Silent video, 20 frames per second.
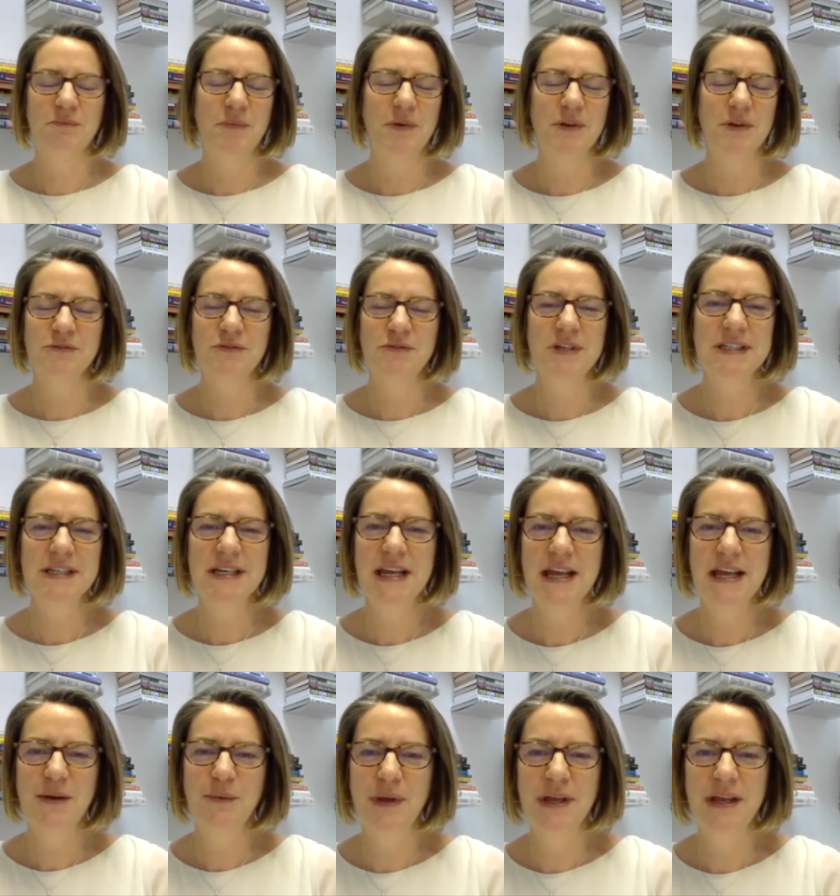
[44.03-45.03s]
Most
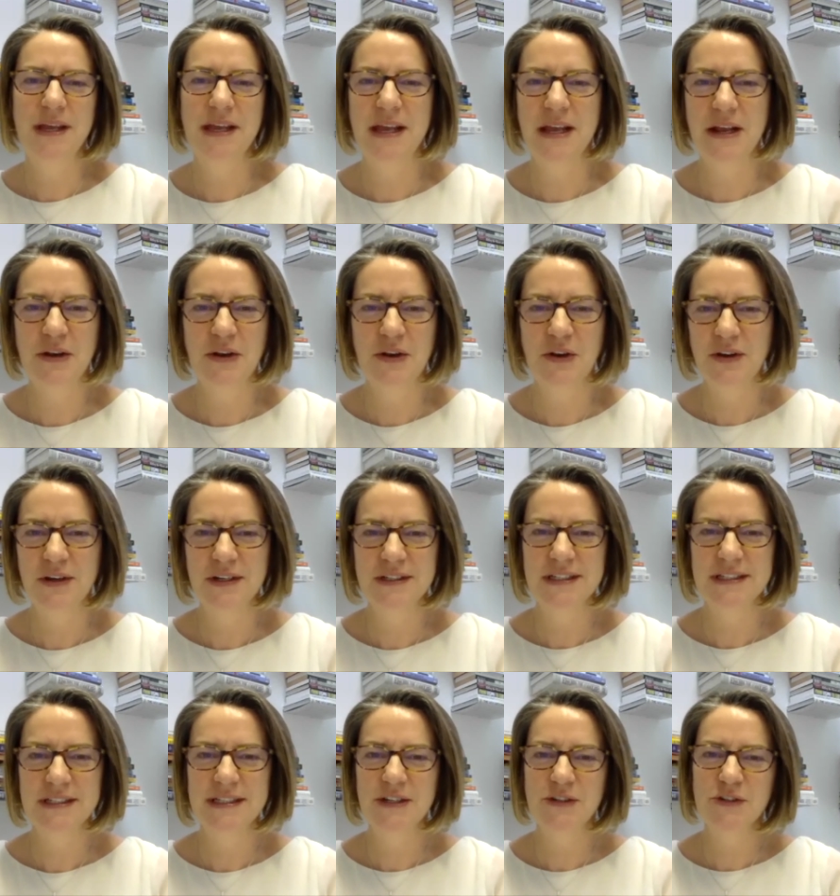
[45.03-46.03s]
recently, we looked
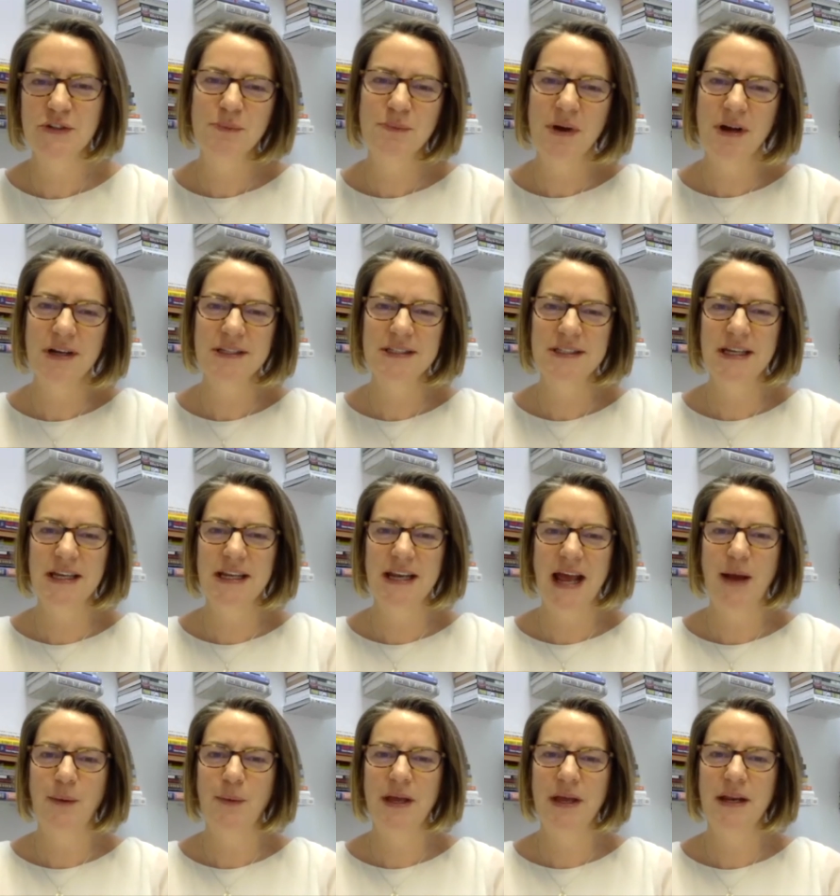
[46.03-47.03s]
at digital marketing and
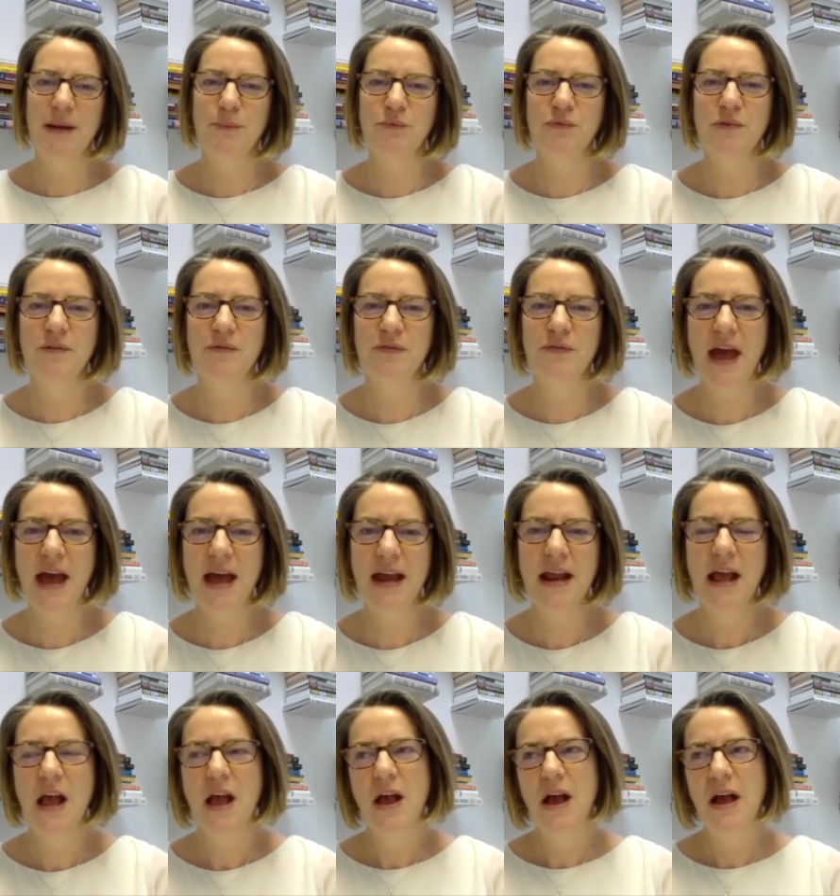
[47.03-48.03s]
how we can improve
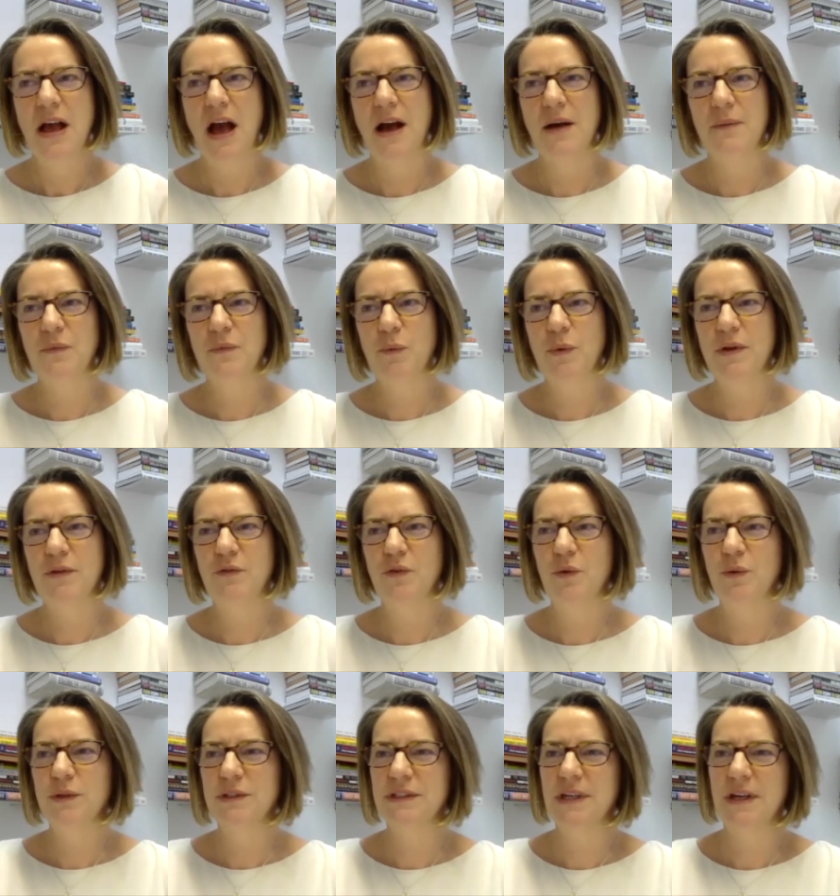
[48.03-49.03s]
that. We've
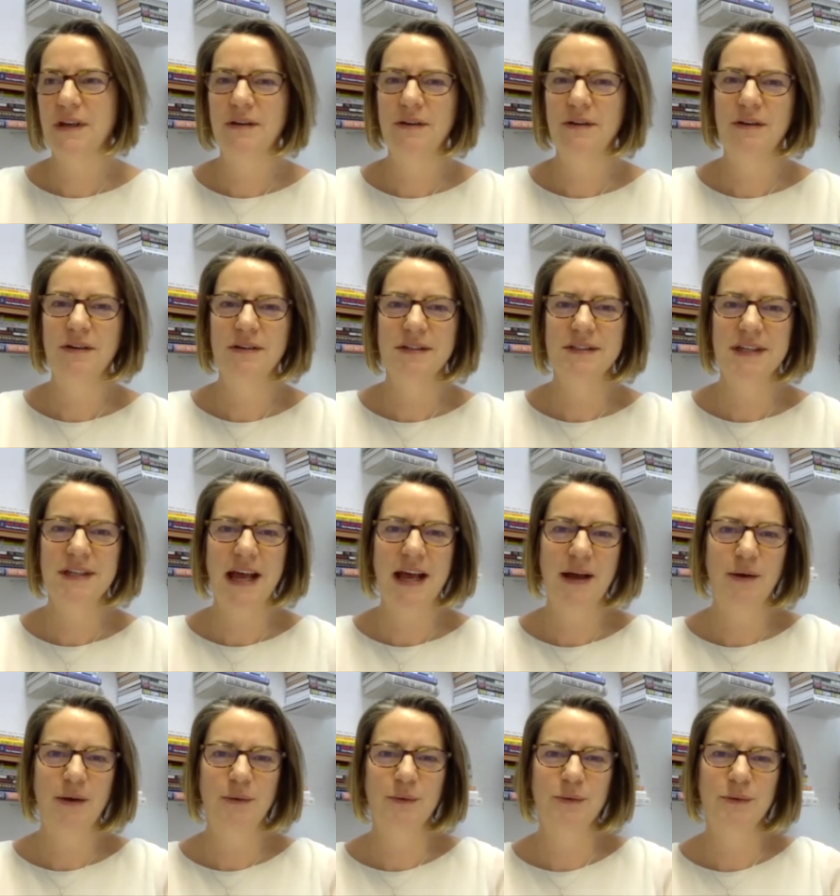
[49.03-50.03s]
also looked at
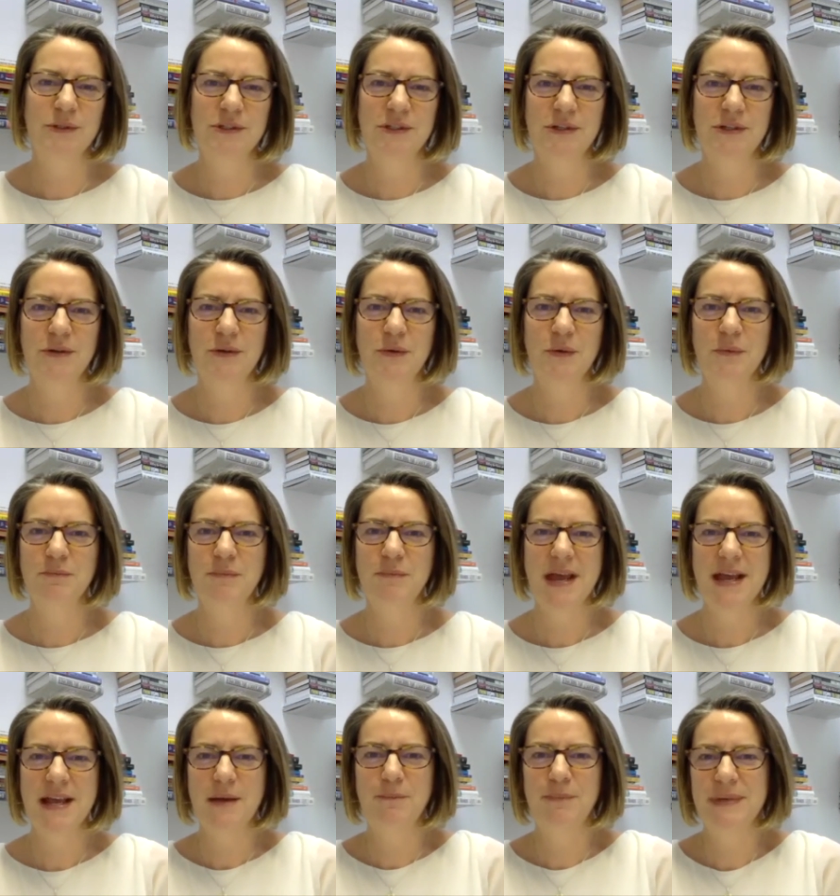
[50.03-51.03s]
how to
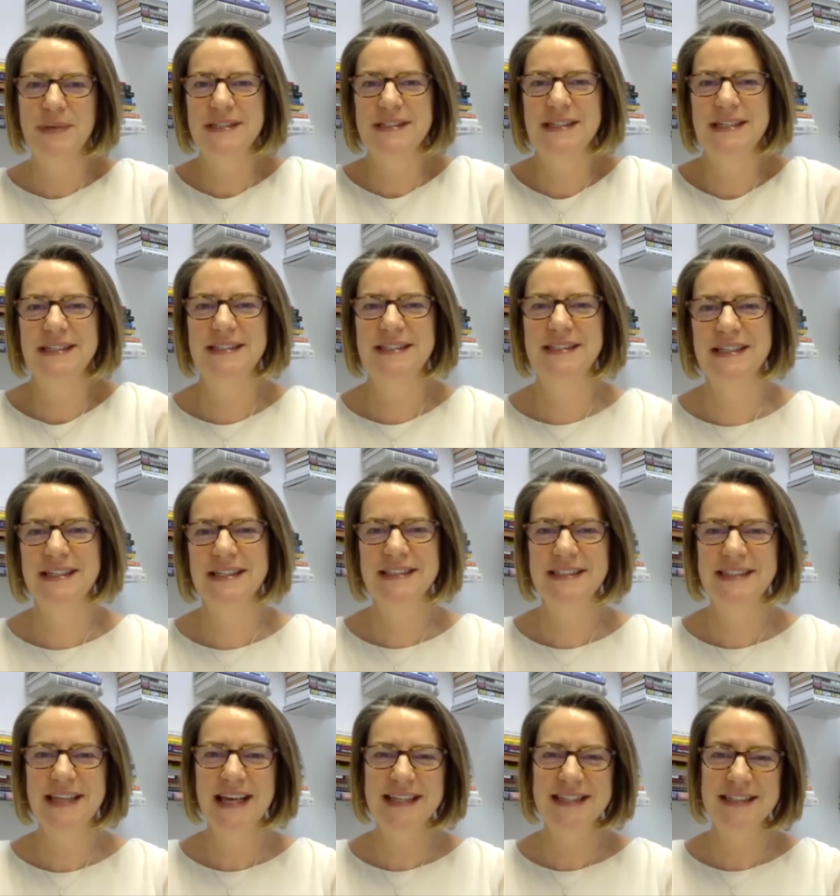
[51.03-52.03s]
make business
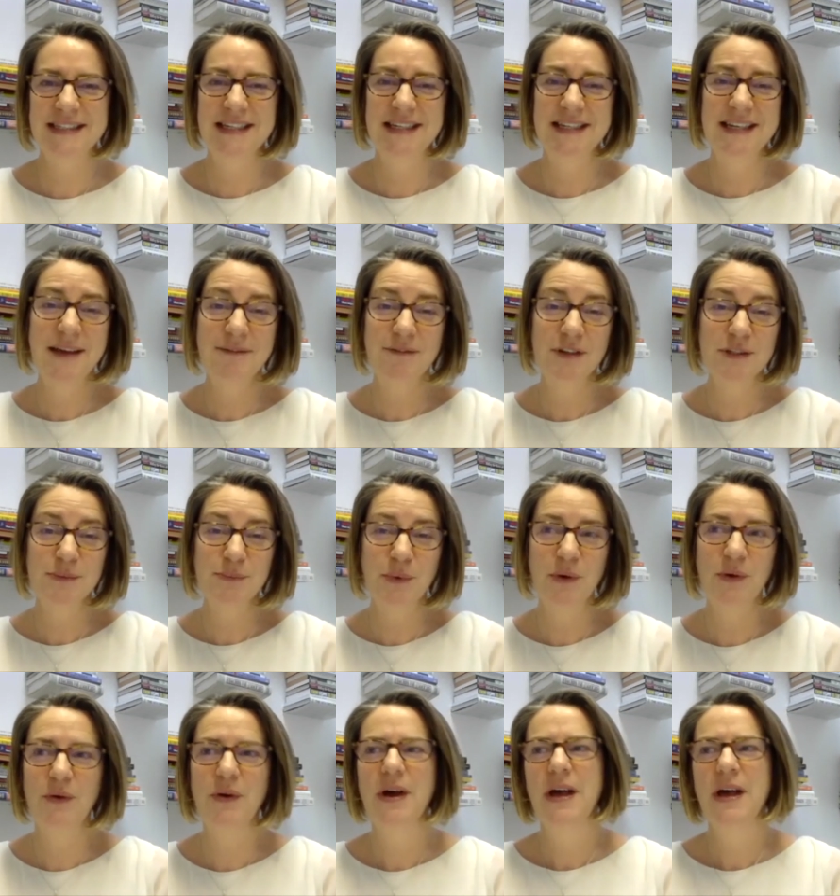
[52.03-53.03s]
success
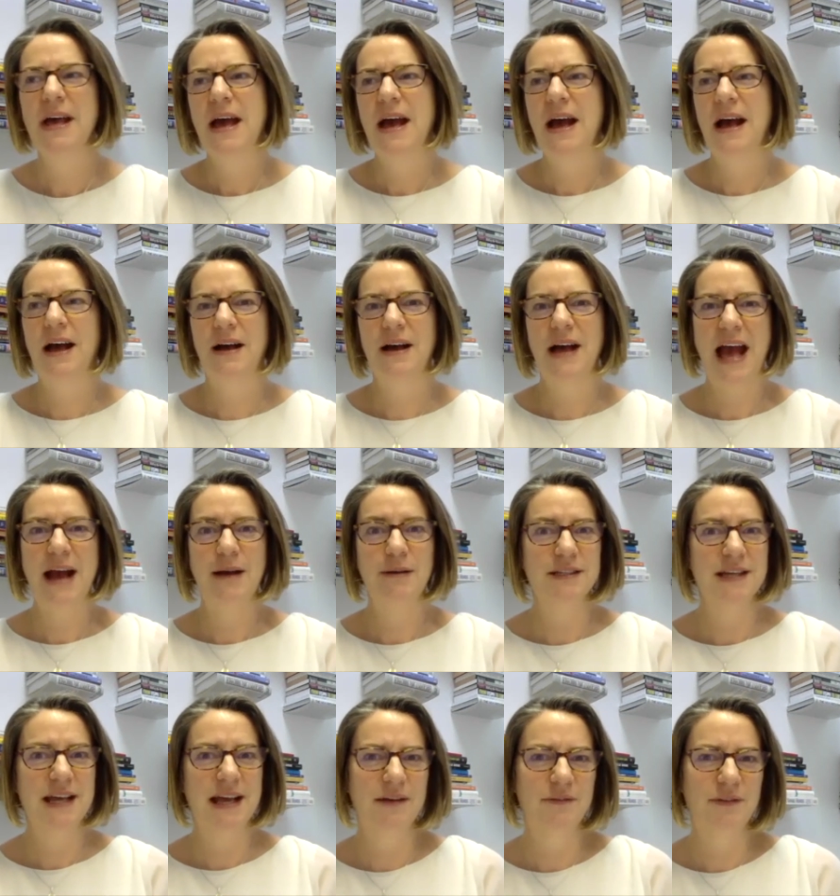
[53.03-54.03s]
inevitable, how
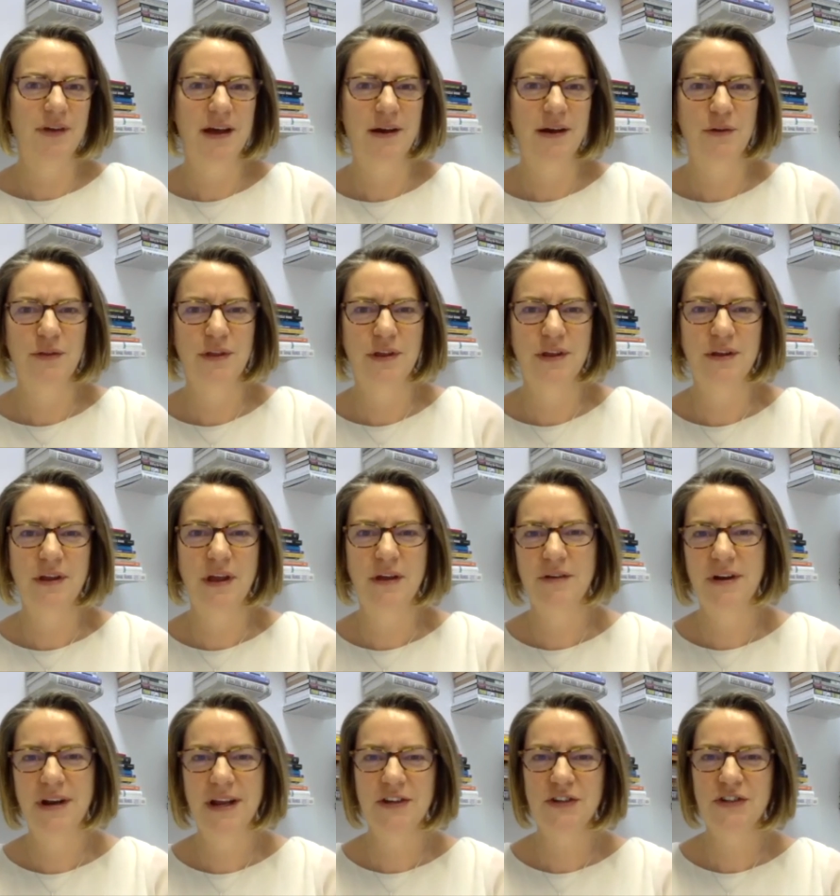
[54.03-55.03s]
to have a healthy
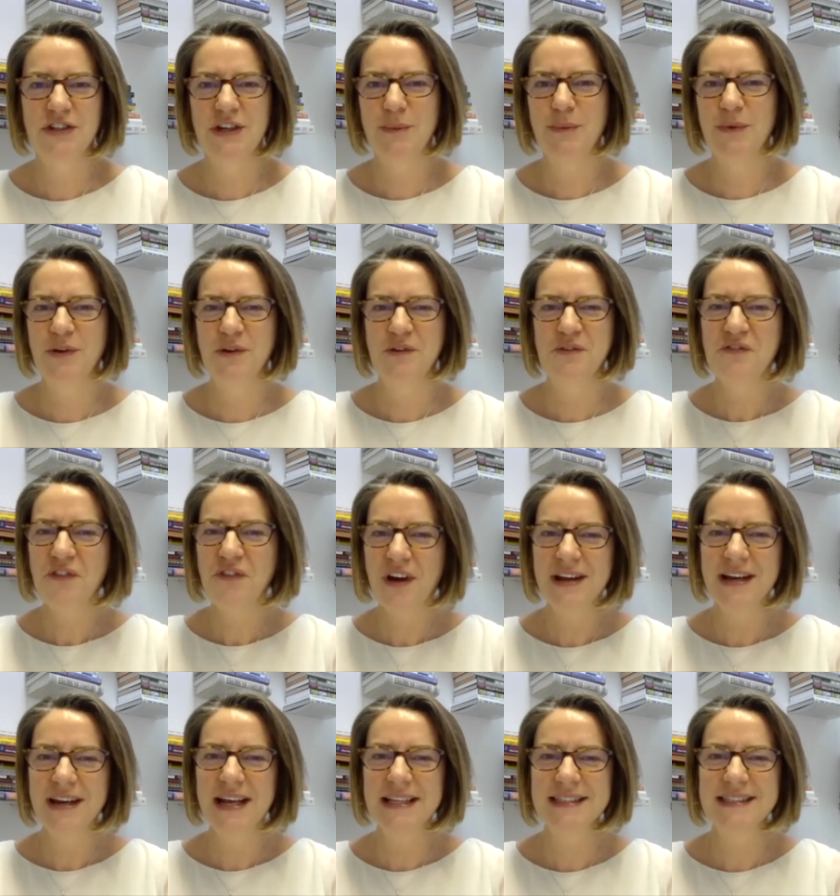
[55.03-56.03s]
relationship with your
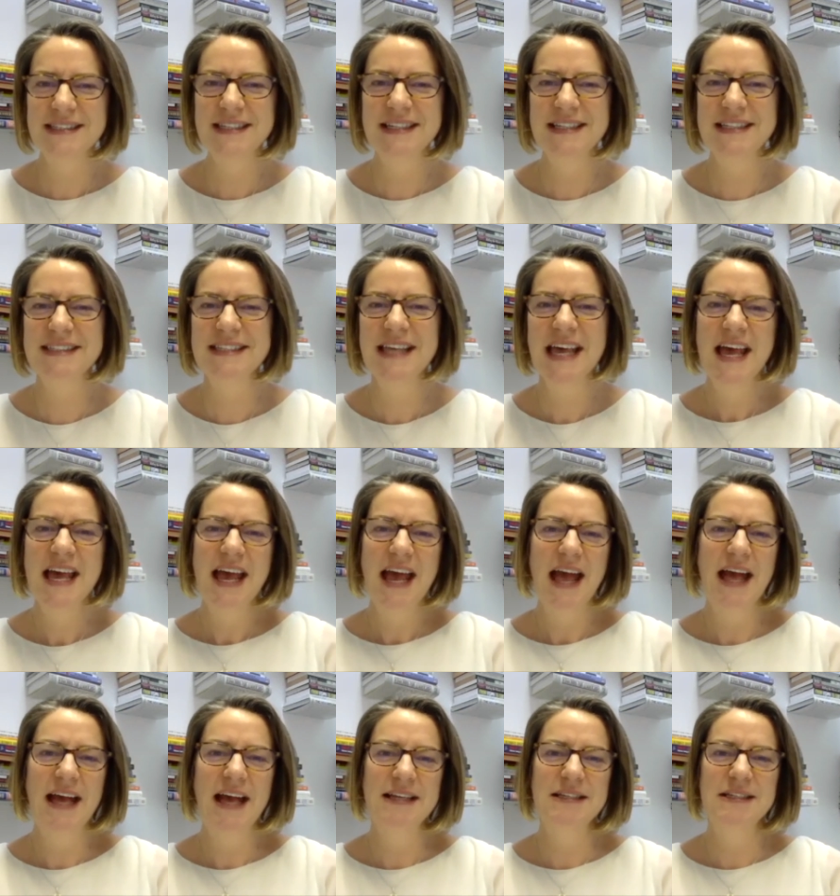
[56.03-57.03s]
finances,
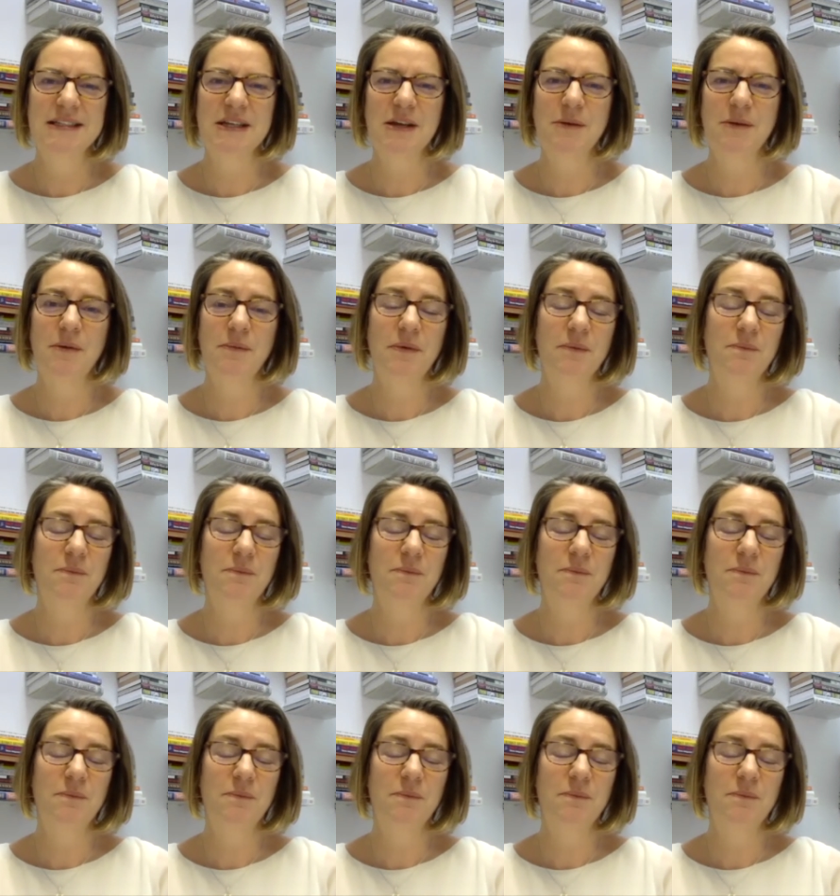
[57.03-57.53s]
and